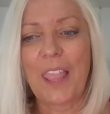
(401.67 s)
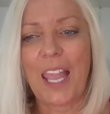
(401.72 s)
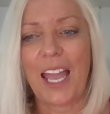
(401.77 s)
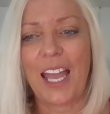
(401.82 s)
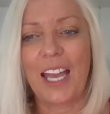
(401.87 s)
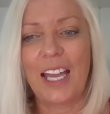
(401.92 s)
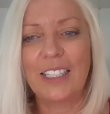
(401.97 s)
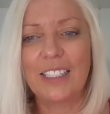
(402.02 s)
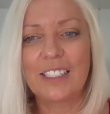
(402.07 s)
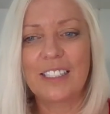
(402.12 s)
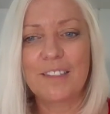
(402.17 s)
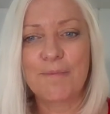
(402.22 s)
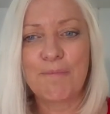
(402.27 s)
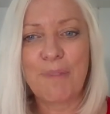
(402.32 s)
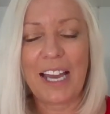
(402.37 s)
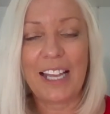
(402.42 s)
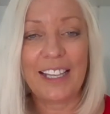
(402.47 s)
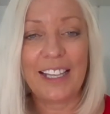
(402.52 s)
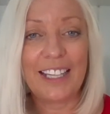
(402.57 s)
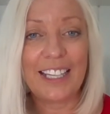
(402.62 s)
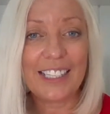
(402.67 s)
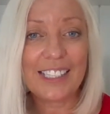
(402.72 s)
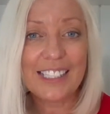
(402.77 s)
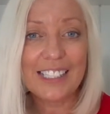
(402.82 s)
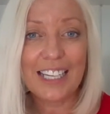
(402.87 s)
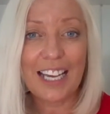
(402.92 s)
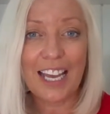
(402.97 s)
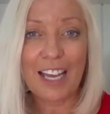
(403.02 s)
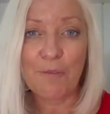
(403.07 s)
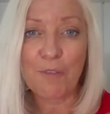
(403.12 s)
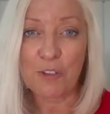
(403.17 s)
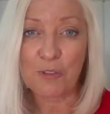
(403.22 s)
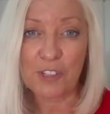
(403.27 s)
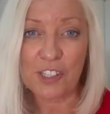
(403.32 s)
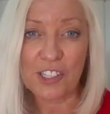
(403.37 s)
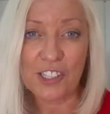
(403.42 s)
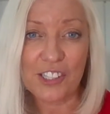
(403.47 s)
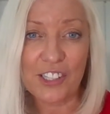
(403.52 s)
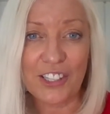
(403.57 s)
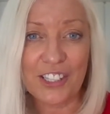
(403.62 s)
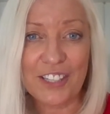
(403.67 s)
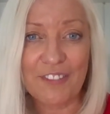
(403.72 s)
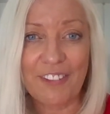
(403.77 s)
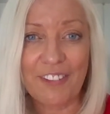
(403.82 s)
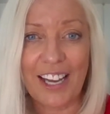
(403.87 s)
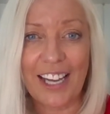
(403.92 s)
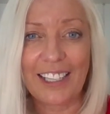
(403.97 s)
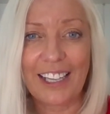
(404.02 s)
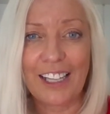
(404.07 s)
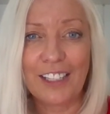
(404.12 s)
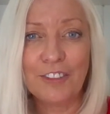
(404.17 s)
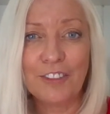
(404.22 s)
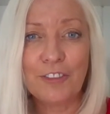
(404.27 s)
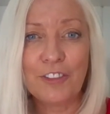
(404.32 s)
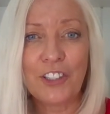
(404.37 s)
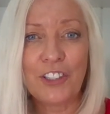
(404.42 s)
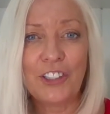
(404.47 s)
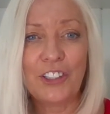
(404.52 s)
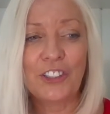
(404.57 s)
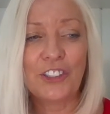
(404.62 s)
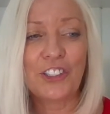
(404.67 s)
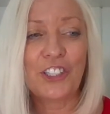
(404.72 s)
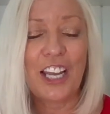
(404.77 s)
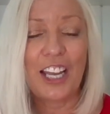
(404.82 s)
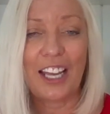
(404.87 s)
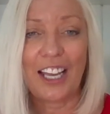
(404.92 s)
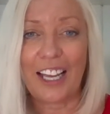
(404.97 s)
And by this time, I was a certified health coach.